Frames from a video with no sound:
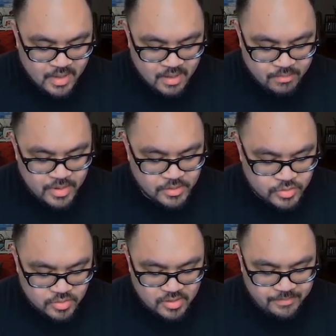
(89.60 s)

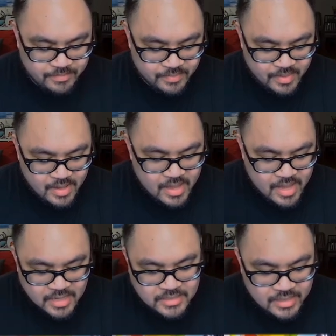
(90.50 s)
Maelstrom.
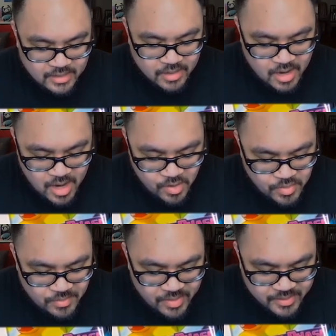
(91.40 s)
And see,
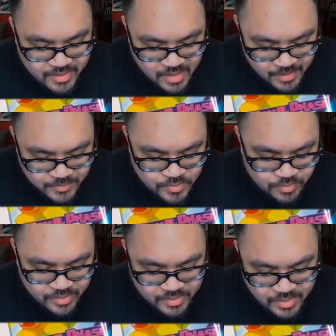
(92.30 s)
Agumon comes with,